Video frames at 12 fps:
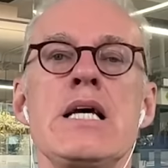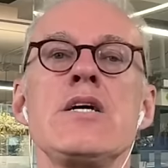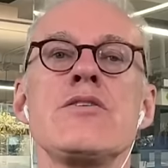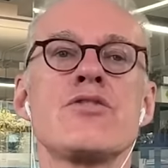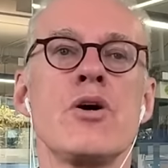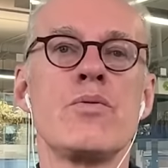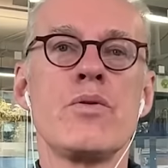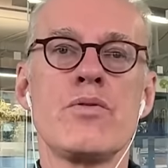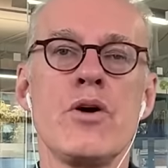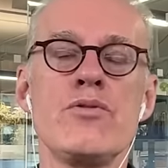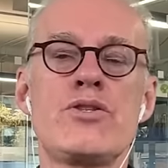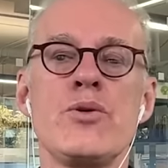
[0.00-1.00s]
so
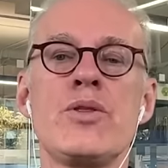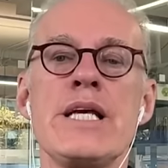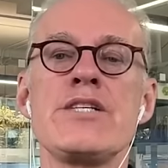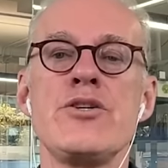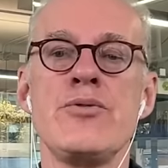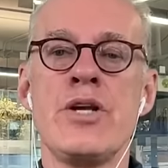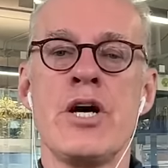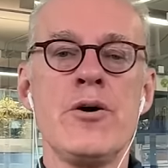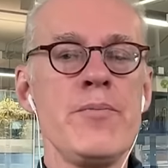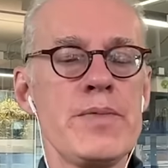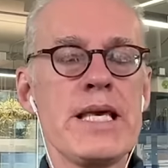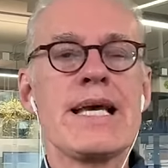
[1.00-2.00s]
those two things you
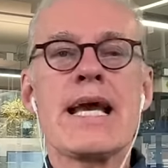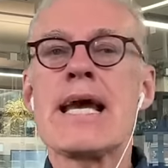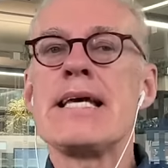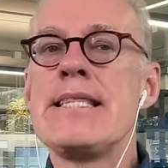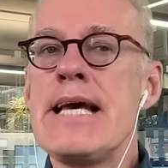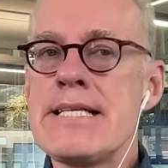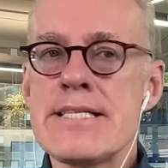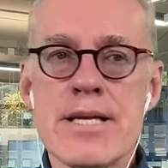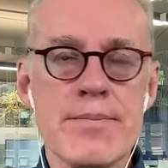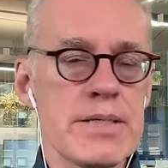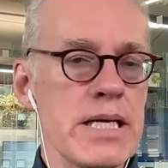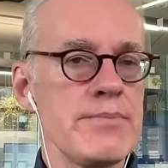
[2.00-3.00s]
know and then
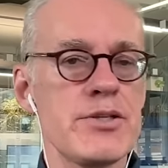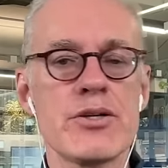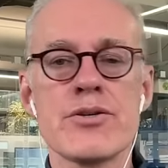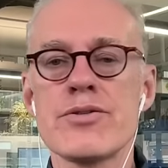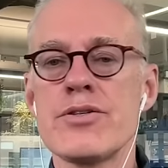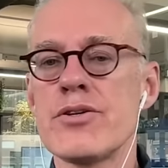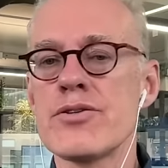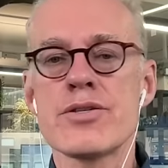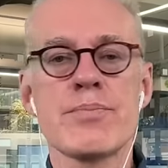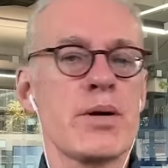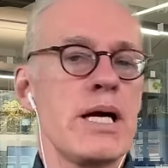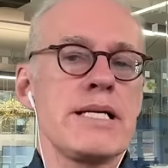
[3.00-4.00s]
sometimes you're you're
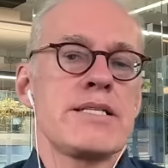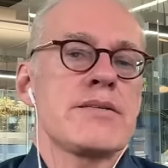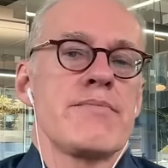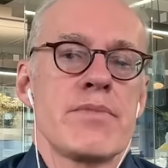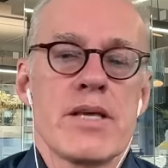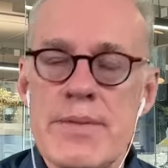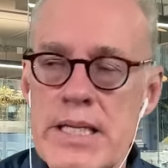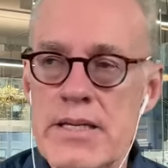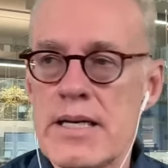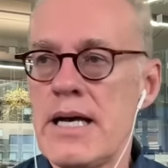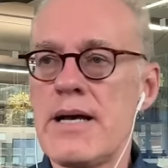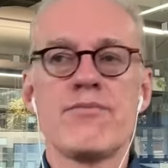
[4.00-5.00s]
surprised i mean
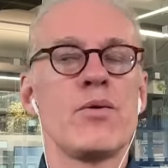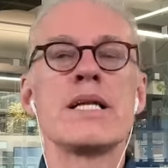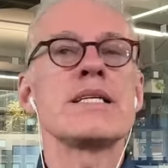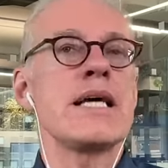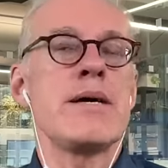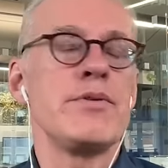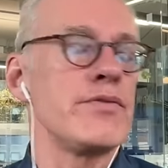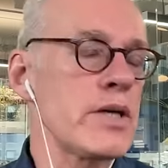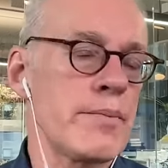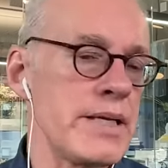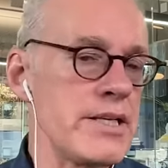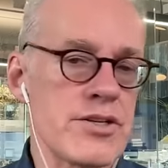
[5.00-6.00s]
i have one example of a
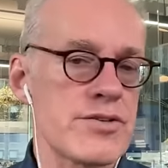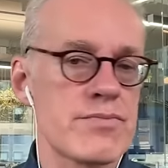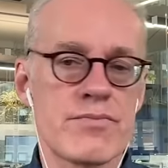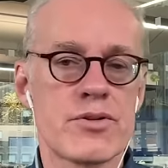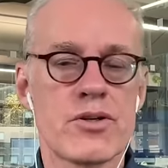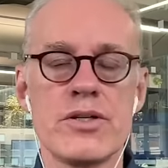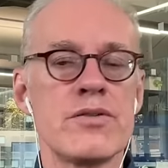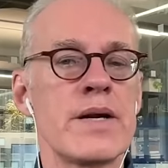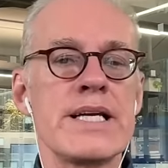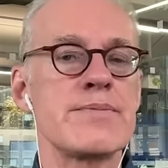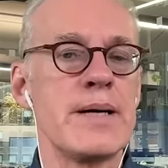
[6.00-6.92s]
company that just couldn't raise